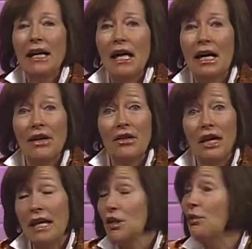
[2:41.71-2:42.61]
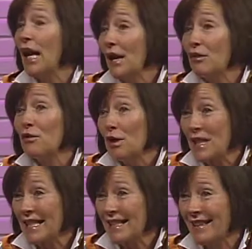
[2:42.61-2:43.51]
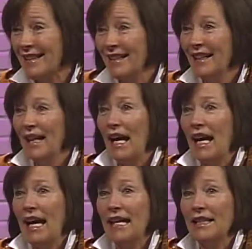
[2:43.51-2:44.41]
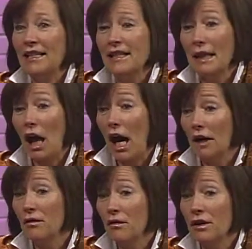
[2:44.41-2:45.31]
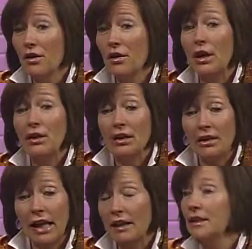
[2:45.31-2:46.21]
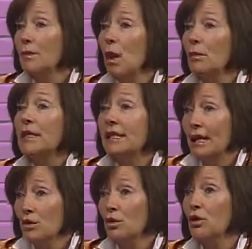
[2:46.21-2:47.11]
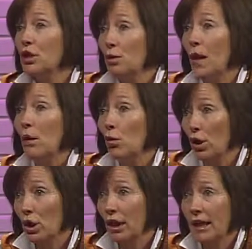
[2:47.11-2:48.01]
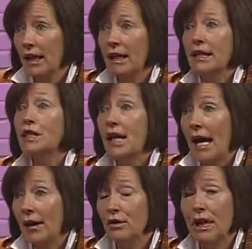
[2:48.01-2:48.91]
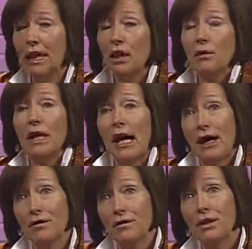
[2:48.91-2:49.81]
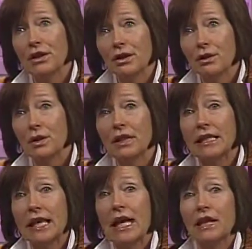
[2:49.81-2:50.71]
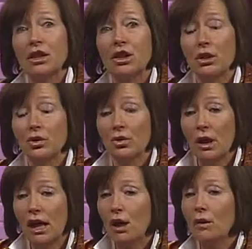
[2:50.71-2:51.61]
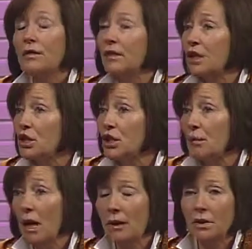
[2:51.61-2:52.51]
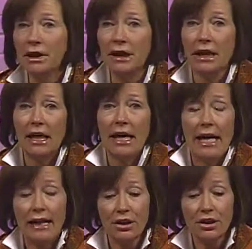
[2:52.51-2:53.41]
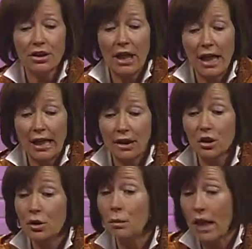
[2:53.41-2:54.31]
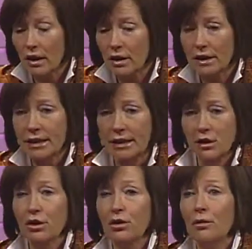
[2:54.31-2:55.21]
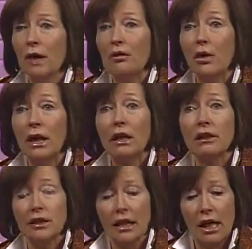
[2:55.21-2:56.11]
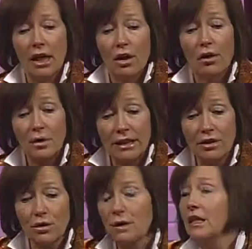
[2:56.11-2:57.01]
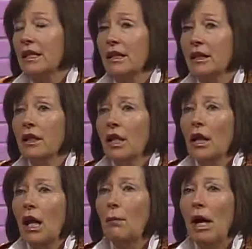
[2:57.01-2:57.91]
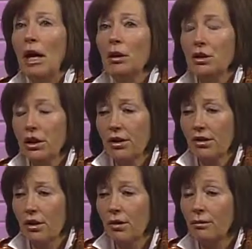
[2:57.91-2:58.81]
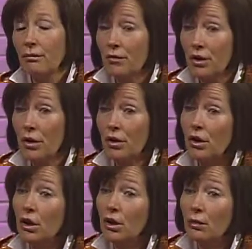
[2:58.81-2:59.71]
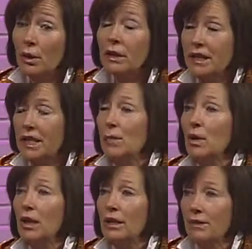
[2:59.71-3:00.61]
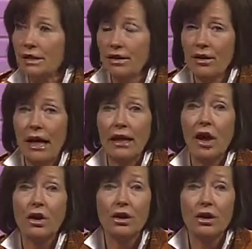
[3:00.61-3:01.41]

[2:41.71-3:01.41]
Uh, they don't have a voice, and I feel that that is probably central to my work is to advocate on behalf of the students and to reflect to the public and, and to parents and to whomever else who is interested about the, the real experience that our